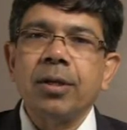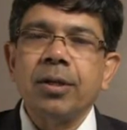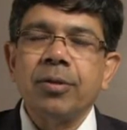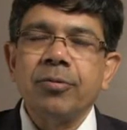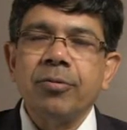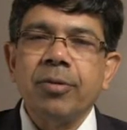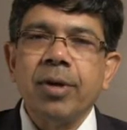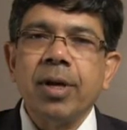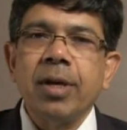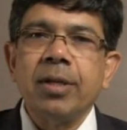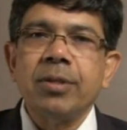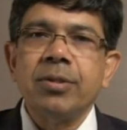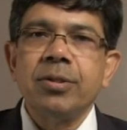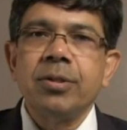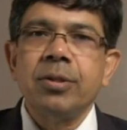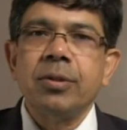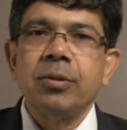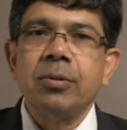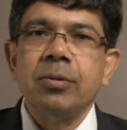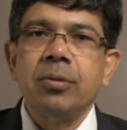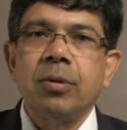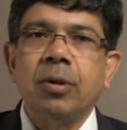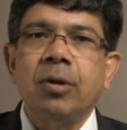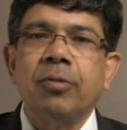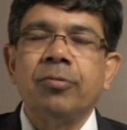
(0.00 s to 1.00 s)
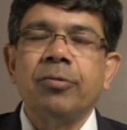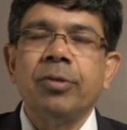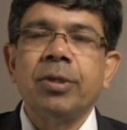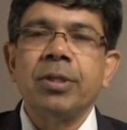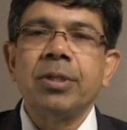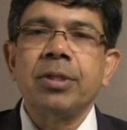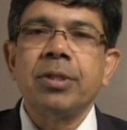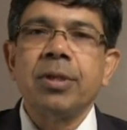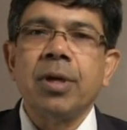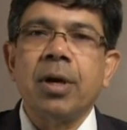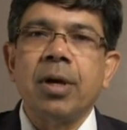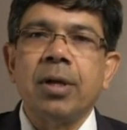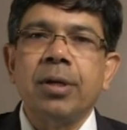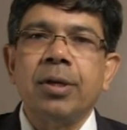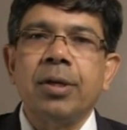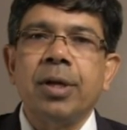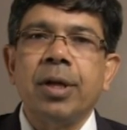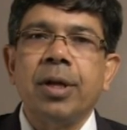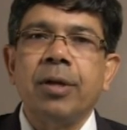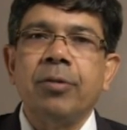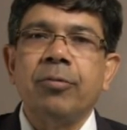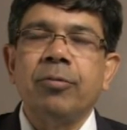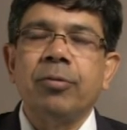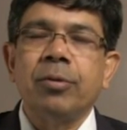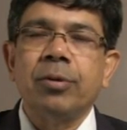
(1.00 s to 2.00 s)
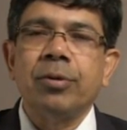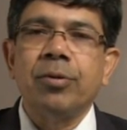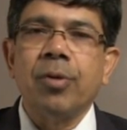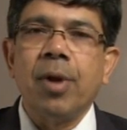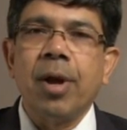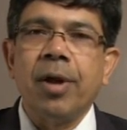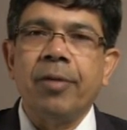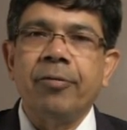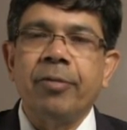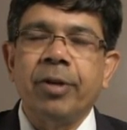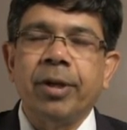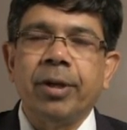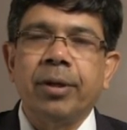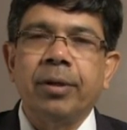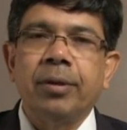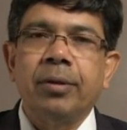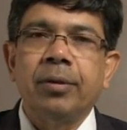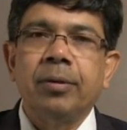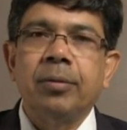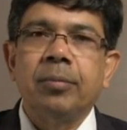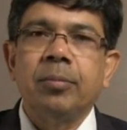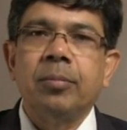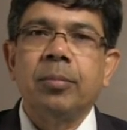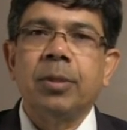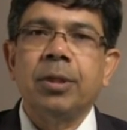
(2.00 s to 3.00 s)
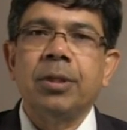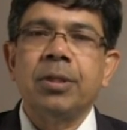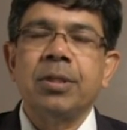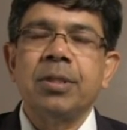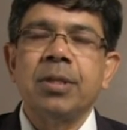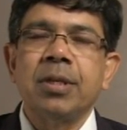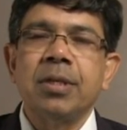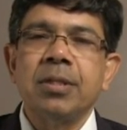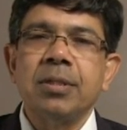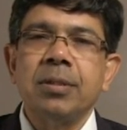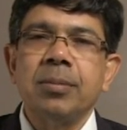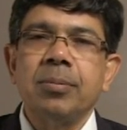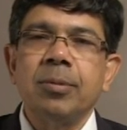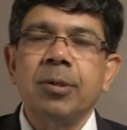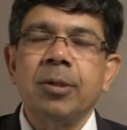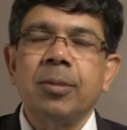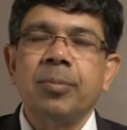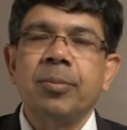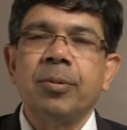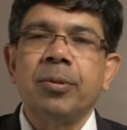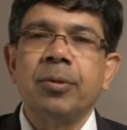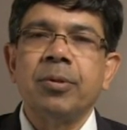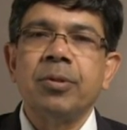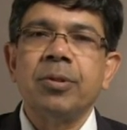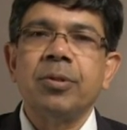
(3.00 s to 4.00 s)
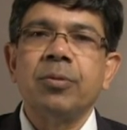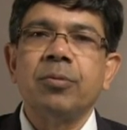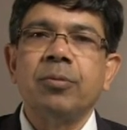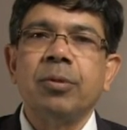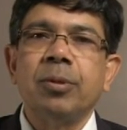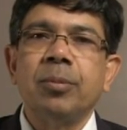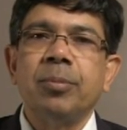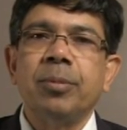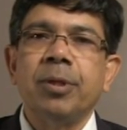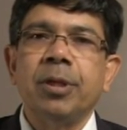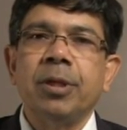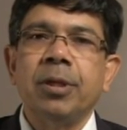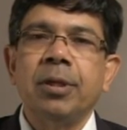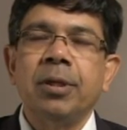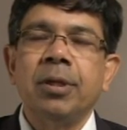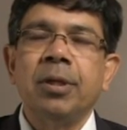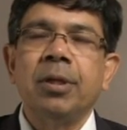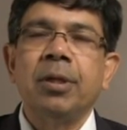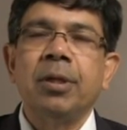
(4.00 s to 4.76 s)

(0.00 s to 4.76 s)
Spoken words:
advise you of a start date for driving, but a sensible approach will be